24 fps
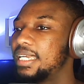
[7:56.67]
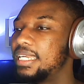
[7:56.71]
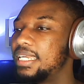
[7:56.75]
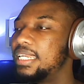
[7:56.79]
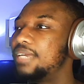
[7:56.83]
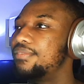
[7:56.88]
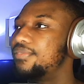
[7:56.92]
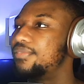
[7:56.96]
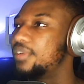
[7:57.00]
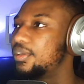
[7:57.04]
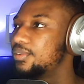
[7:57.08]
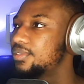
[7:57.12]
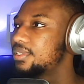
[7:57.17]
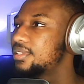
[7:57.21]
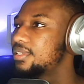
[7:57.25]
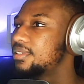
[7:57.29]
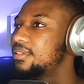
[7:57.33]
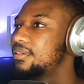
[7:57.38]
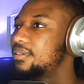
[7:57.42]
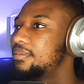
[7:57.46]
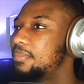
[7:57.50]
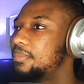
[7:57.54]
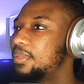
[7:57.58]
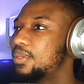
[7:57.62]
the vault,
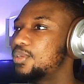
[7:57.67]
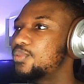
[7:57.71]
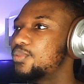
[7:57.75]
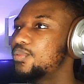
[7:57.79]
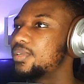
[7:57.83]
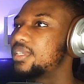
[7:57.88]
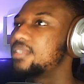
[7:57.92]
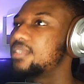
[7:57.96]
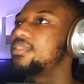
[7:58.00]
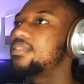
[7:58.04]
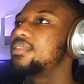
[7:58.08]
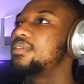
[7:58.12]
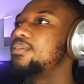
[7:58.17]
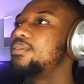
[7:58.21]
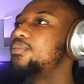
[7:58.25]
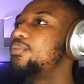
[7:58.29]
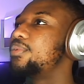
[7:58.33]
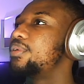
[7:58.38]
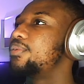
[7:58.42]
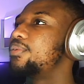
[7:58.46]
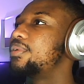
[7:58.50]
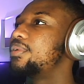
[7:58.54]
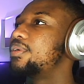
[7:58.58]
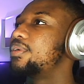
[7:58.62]
because we can see
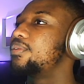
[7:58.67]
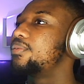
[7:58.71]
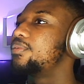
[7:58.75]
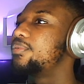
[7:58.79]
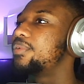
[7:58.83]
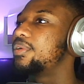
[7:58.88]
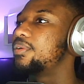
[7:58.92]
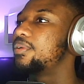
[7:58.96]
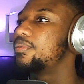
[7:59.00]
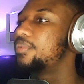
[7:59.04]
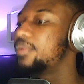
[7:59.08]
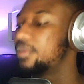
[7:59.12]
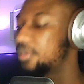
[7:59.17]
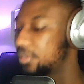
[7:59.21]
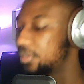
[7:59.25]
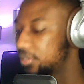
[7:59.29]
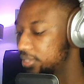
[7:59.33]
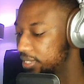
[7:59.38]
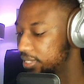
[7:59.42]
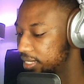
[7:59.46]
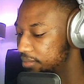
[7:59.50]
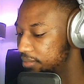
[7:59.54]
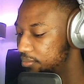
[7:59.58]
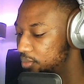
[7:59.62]
we're gonna
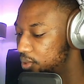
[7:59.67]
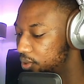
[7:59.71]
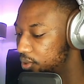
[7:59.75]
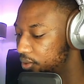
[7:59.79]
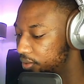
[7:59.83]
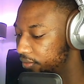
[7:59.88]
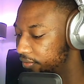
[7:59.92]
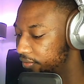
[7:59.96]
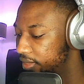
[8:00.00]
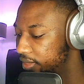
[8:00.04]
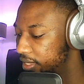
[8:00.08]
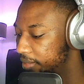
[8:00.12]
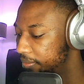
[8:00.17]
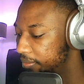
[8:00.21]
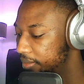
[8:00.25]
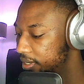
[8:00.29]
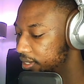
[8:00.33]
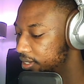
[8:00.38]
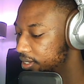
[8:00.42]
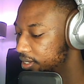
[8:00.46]
see more of them.